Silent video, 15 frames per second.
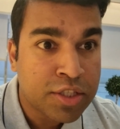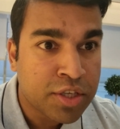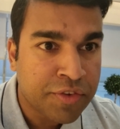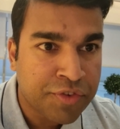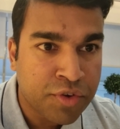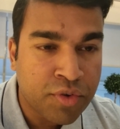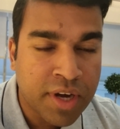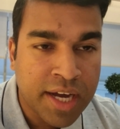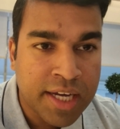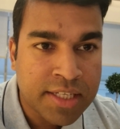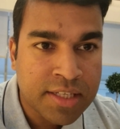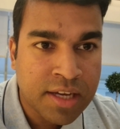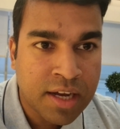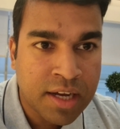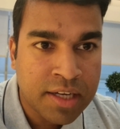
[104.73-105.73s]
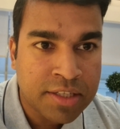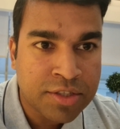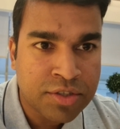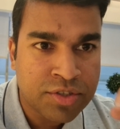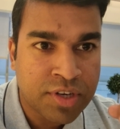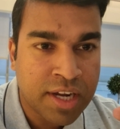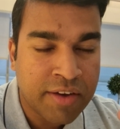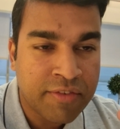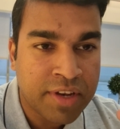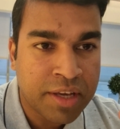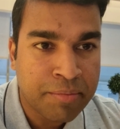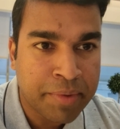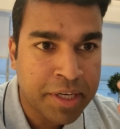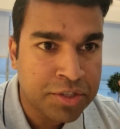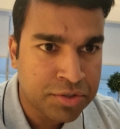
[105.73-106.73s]
So if you guys are into
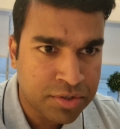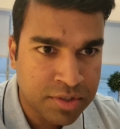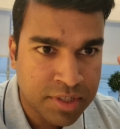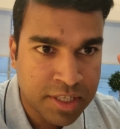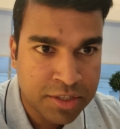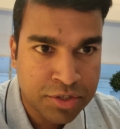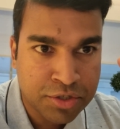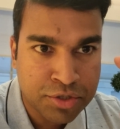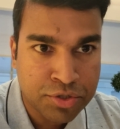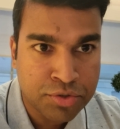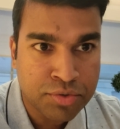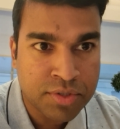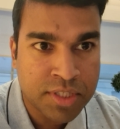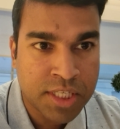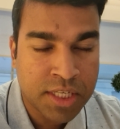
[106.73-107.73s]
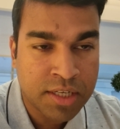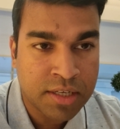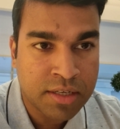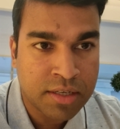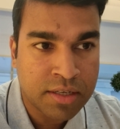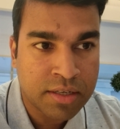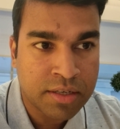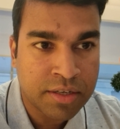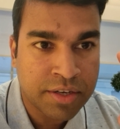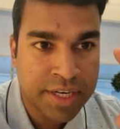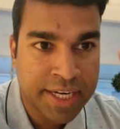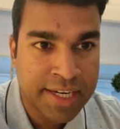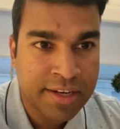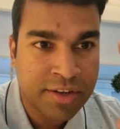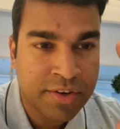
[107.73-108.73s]
traveling, make sure that you choose a
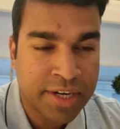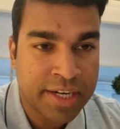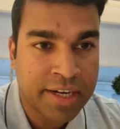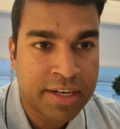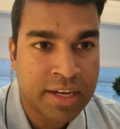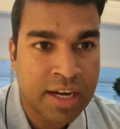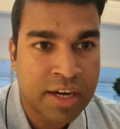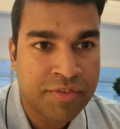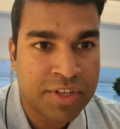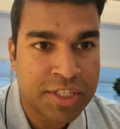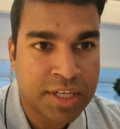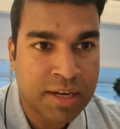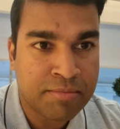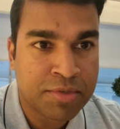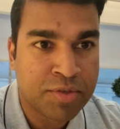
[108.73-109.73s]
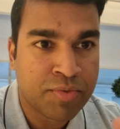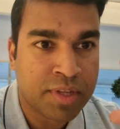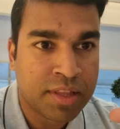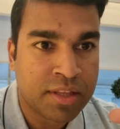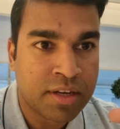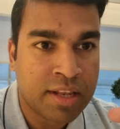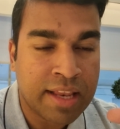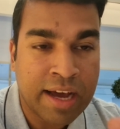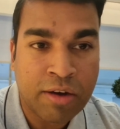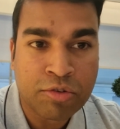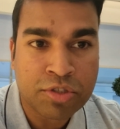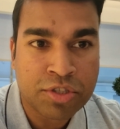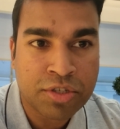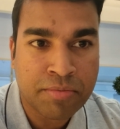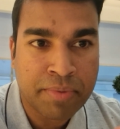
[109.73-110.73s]
great credit card which comes with the
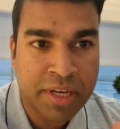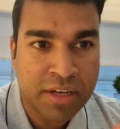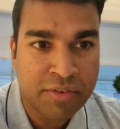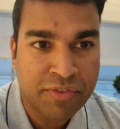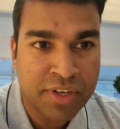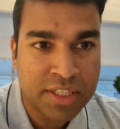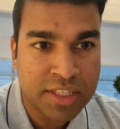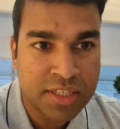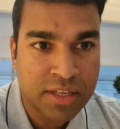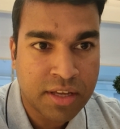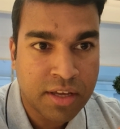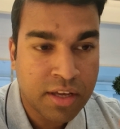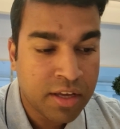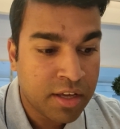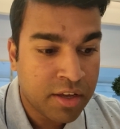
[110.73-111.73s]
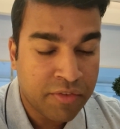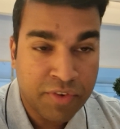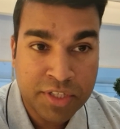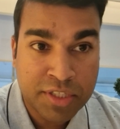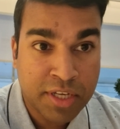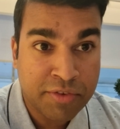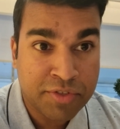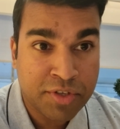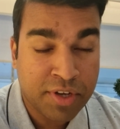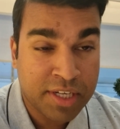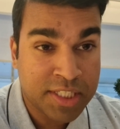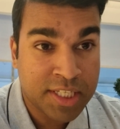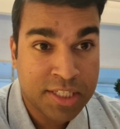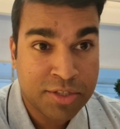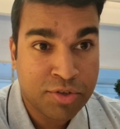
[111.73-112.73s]
lounge benefits, which gives you
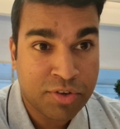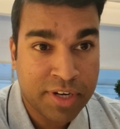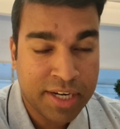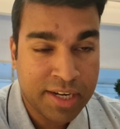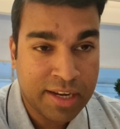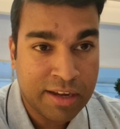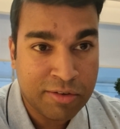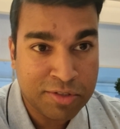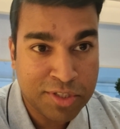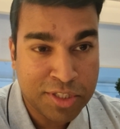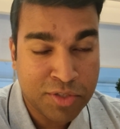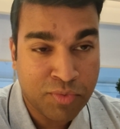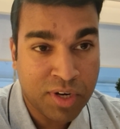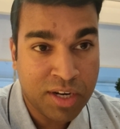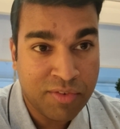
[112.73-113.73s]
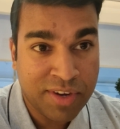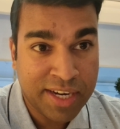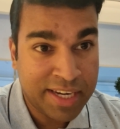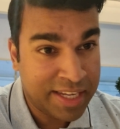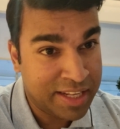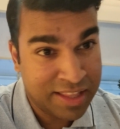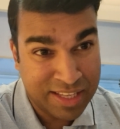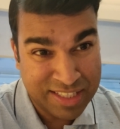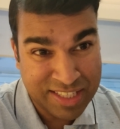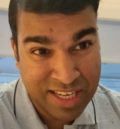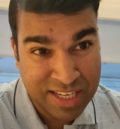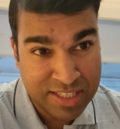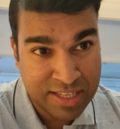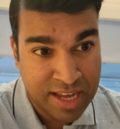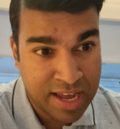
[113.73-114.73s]
access to great lounges worldwide. In this
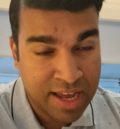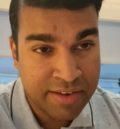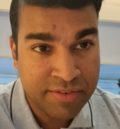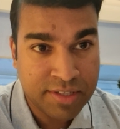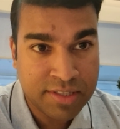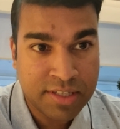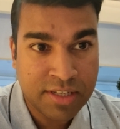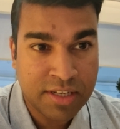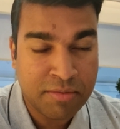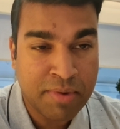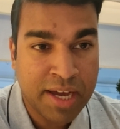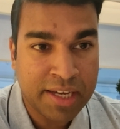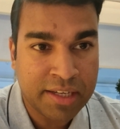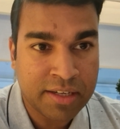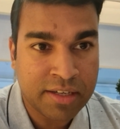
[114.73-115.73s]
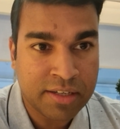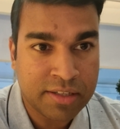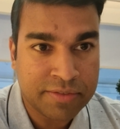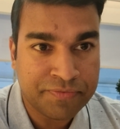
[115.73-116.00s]
case, I have a Citibank